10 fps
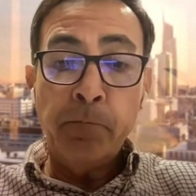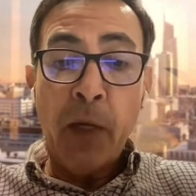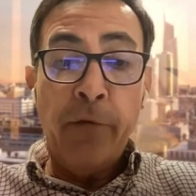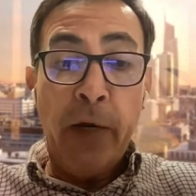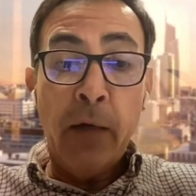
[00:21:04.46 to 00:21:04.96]

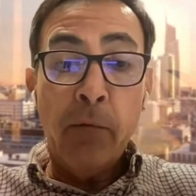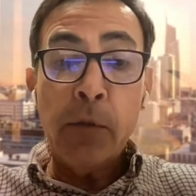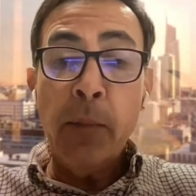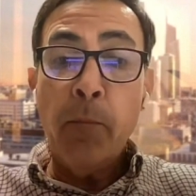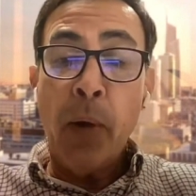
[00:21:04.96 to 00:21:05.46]

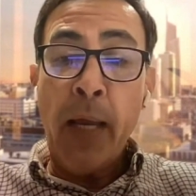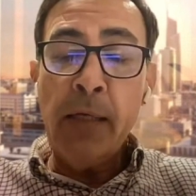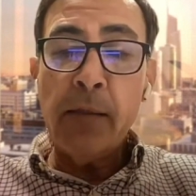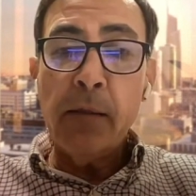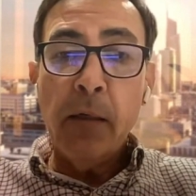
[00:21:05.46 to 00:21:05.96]
variables in
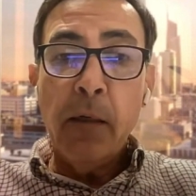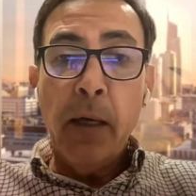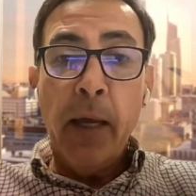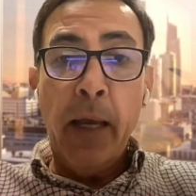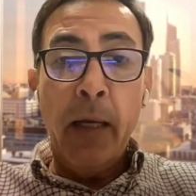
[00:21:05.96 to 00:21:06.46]
place,
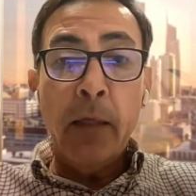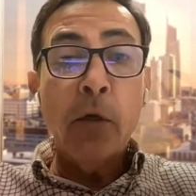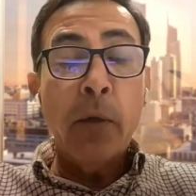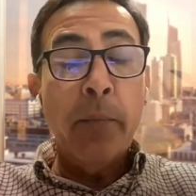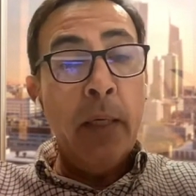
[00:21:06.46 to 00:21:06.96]
and it's
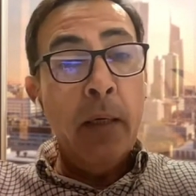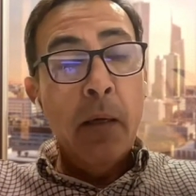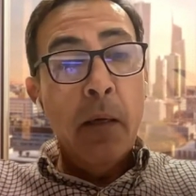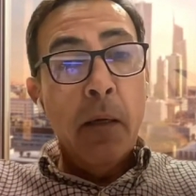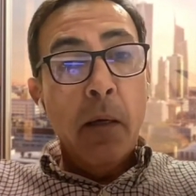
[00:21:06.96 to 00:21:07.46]
going to be
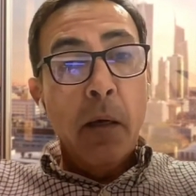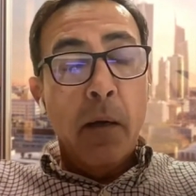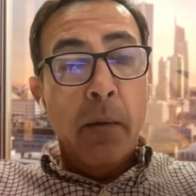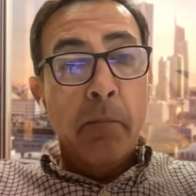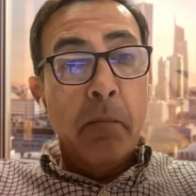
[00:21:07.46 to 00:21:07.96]

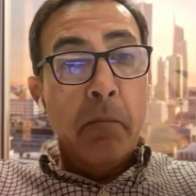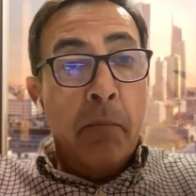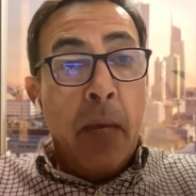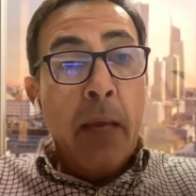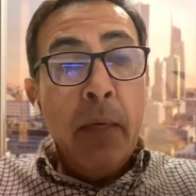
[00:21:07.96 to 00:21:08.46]

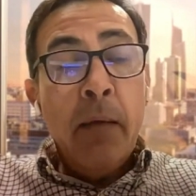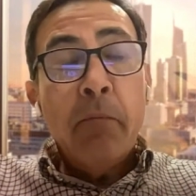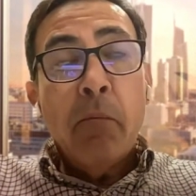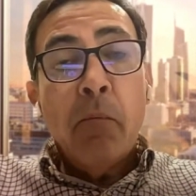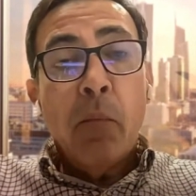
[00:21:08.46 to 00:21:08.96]
maybe
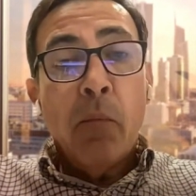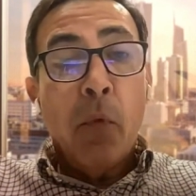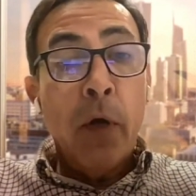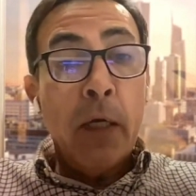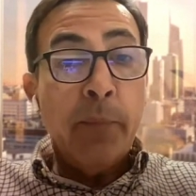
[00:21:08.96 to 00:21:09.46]

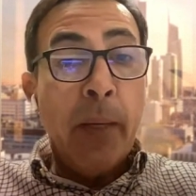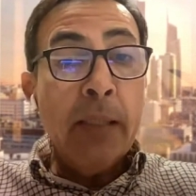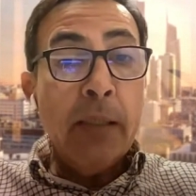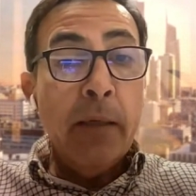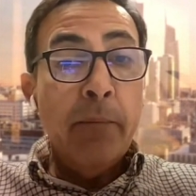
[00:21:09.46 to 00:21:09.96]
more
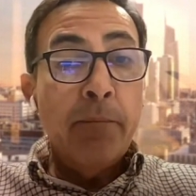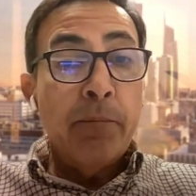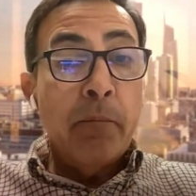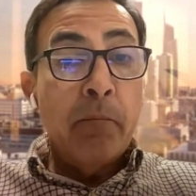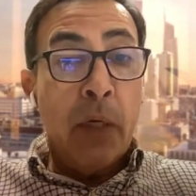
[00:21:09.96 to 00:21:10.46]
expensive,
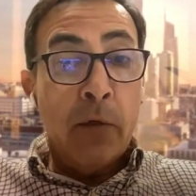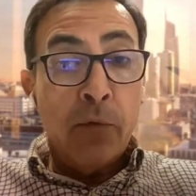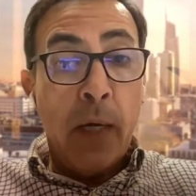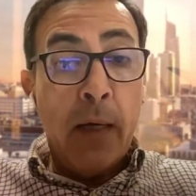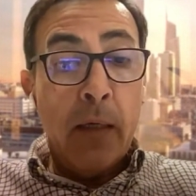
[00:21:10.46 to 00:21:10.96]
but
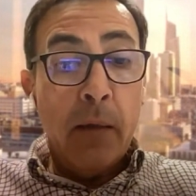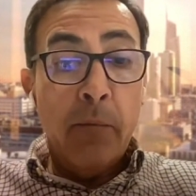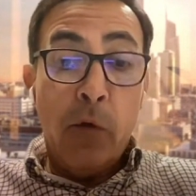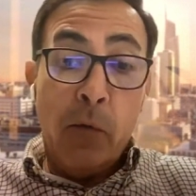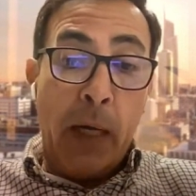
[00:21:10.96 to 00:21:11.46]

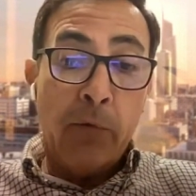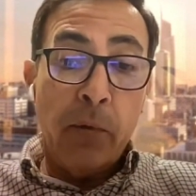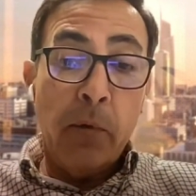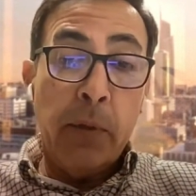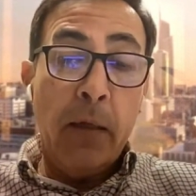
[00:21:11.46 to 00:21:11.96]

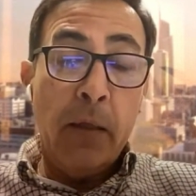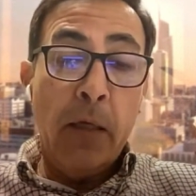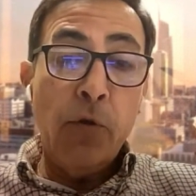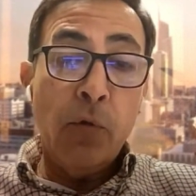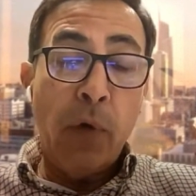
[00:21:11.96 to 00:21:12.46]
they
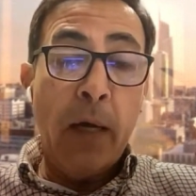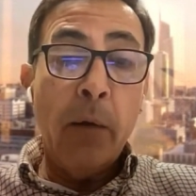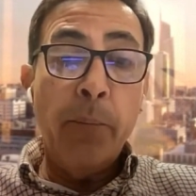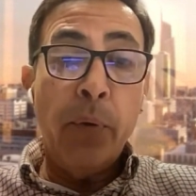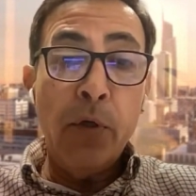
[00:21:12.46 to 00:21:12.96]
should rather
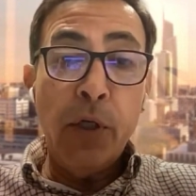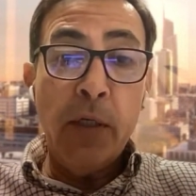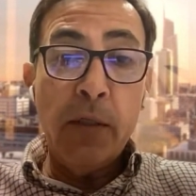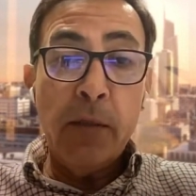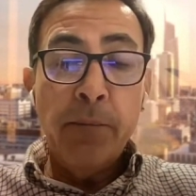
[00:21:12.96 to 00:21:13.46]

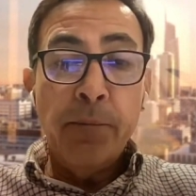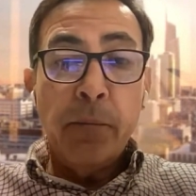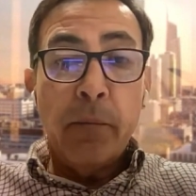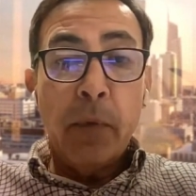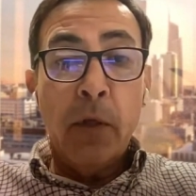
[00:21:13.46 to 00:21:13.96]
purchase
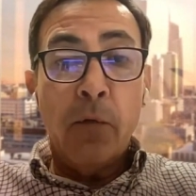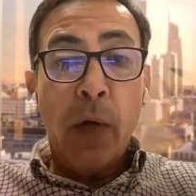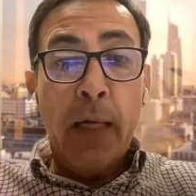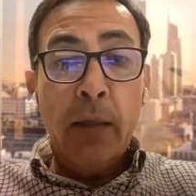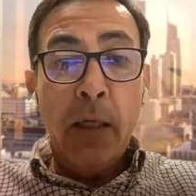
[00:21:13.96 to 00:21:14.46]
the
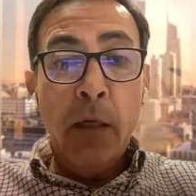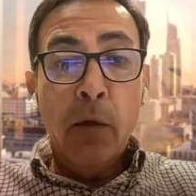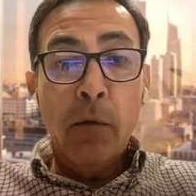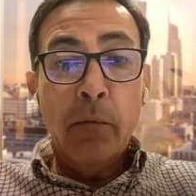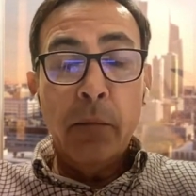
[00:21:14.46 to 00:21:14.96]
right
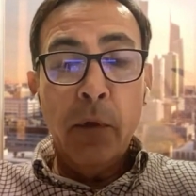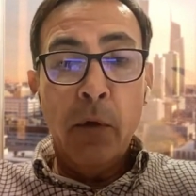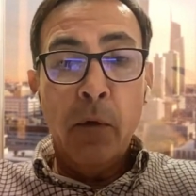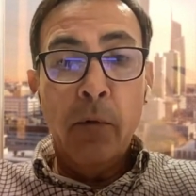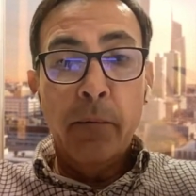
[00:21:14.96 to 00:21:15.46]
deal,
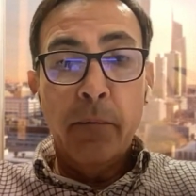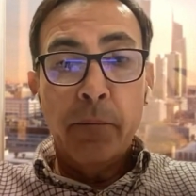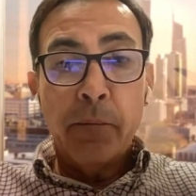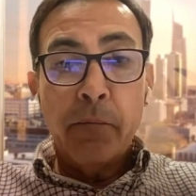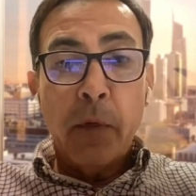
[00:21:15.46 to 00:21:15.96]

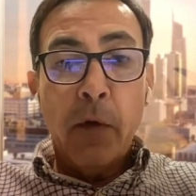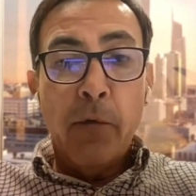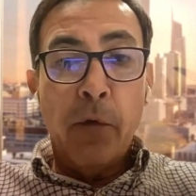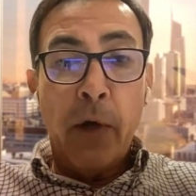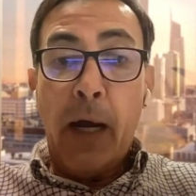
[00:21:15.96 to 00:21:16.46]

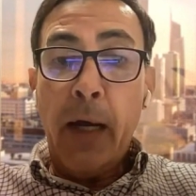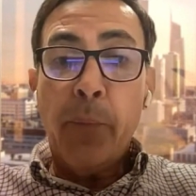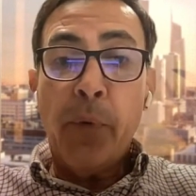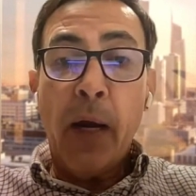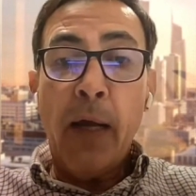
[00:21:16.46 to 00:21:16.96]
for a higher
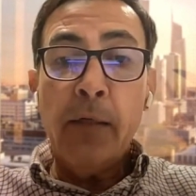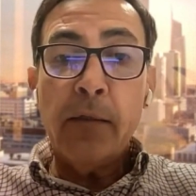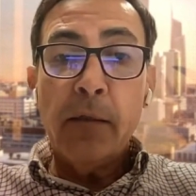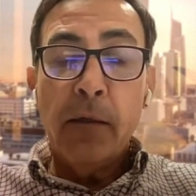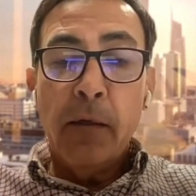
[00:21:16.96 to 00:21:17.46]

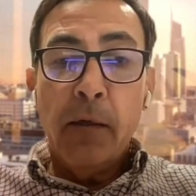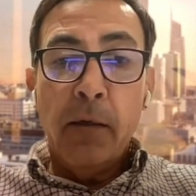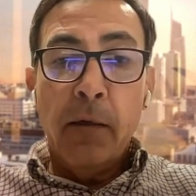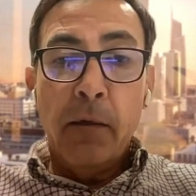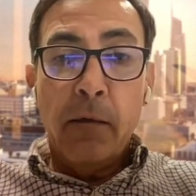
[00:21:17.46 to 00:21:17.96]
price,
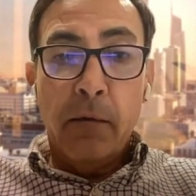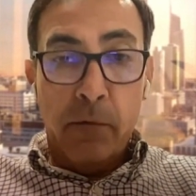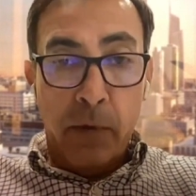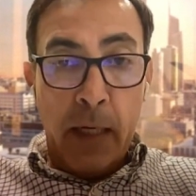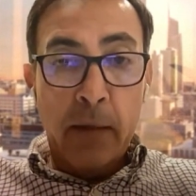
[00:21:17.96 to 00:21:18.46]

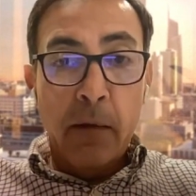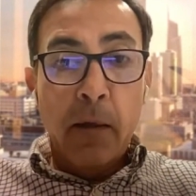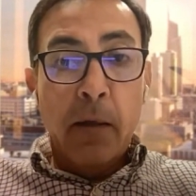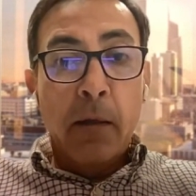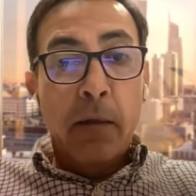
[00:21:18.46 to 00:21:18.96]
right,
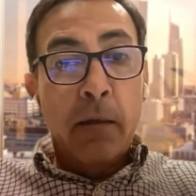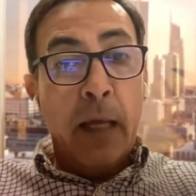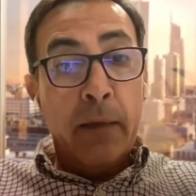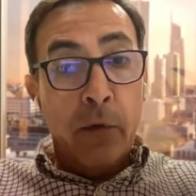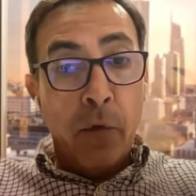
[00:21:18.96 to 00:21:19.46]

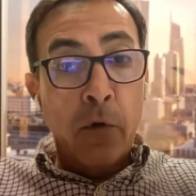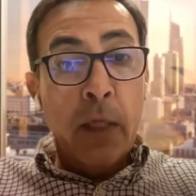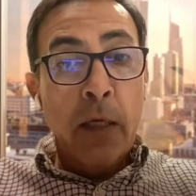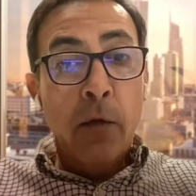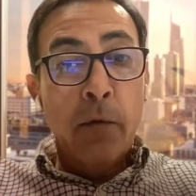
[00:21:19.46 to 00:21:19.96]
than the wrong
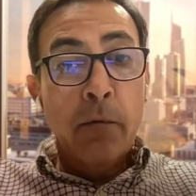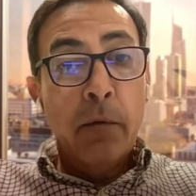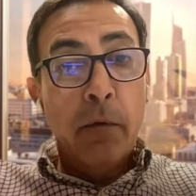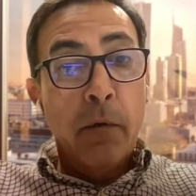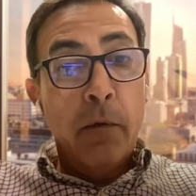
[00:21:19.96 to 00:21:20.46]
deal
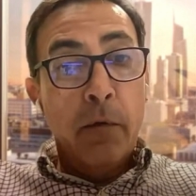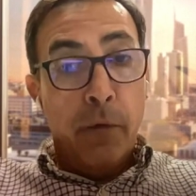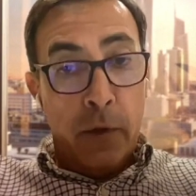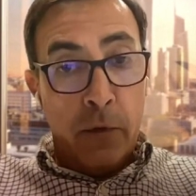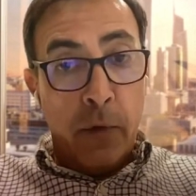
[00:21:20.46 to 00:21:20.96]

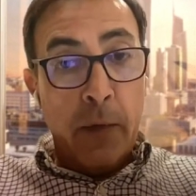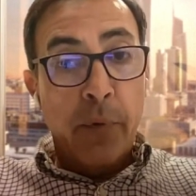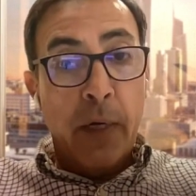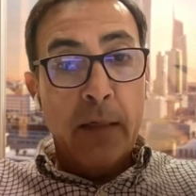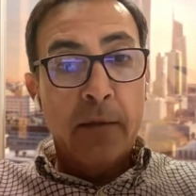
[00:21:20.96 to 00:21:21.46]
for the right
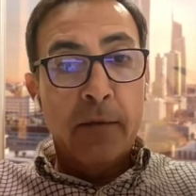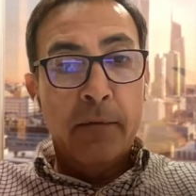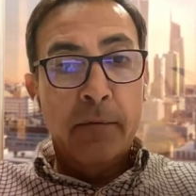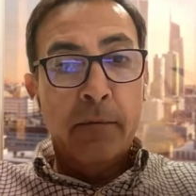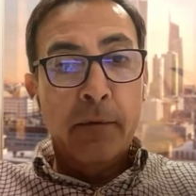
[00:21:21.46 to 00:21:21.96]
price,
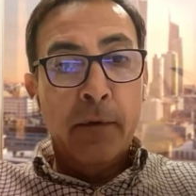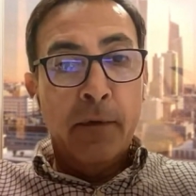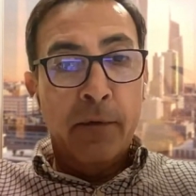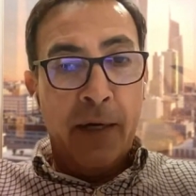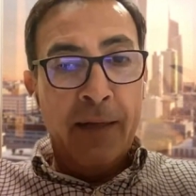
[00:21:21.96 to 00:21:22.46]

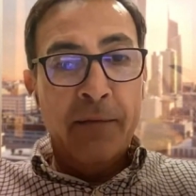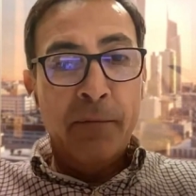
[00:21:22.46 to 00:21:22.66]
right?